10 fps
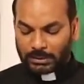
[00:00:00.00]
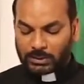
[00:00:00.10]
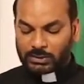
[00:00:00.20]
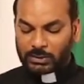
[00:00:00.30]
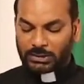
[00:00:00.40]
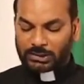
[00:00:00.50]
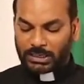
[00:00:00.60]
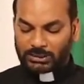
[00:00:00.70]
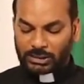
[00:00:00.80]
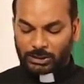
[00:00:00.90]
Since the
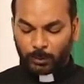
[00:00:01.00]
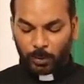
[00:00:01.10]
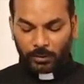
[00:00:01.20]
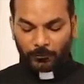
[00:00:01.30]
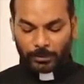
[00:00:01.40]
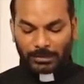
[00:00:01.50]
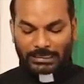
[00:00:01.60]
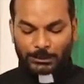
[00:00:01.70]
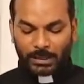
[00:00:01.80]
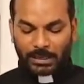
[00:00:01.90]
church is born from the
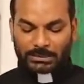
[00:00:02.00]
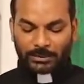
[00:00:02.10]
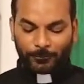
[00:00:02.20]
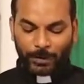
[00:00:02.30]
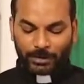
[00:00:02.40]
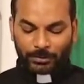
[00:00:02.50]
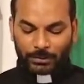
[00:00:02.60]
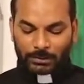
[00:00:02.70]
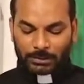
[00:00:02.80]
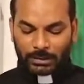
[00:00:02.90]
experience of
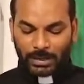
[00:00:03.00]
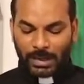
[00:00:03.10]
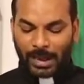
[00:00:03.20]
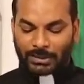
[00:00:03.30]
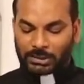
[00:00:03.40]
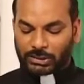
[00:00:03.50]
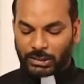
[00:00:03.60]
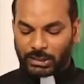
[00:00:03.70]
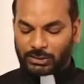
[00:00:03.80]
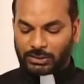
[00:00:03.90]
Pentecost, as a
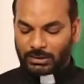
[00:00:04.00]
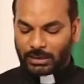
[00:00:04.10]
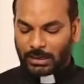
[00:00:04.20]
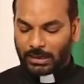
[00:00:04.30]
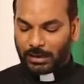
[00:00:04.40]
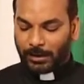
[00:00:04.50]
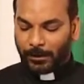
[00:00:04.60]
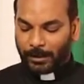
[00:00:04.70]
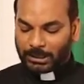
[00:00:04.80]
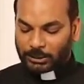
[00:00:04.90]
church
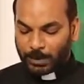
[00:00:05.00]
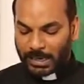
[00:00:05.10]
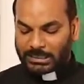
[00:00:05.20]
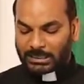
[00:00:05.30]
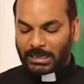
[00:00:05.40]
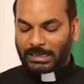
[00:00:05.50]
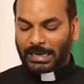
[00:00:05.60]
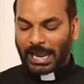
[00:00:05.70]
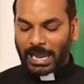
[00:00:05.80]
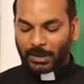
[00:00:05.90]
is
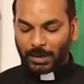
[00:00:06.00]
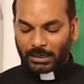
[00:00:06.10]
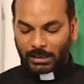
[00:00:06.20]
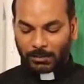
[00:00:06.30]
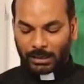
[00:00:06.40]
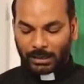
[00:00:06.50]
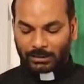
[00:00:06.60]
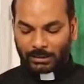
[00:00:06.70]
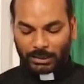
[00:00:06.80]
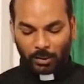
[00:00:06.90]
basically animated
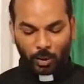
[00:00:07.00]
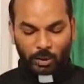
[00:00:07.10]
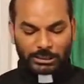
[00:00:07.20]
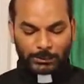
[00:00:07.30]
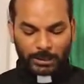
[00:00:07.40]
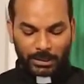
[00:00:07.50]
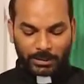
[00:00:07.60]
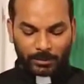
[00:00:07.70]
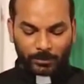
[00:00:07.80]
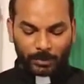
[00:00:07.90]
by the Holy
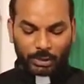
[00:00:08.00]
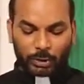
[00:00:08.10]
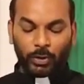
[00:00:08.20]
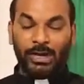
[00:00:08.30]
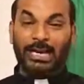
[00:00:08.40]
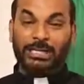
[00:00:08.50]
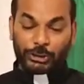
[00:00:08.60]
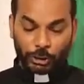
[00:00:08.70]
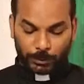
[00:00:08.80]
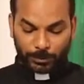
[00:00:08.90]
Spirit, so it
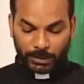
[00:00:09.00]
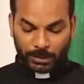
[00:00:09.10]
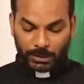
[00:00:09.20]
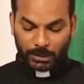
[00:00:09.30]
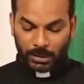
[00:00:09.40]
should be